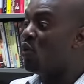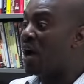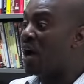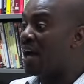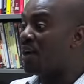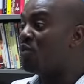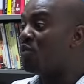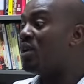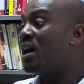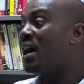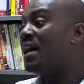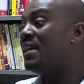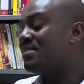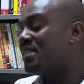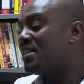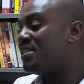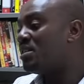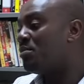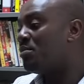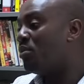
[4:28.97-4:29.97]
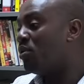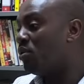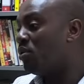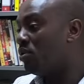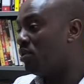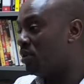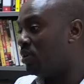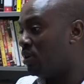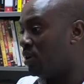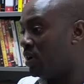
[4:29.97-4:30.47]
And we had sizable
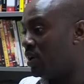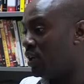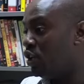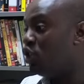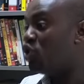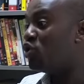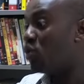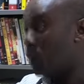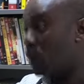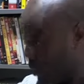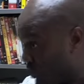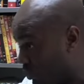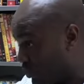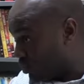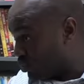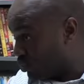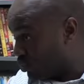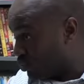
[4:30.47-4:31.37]
initial capital to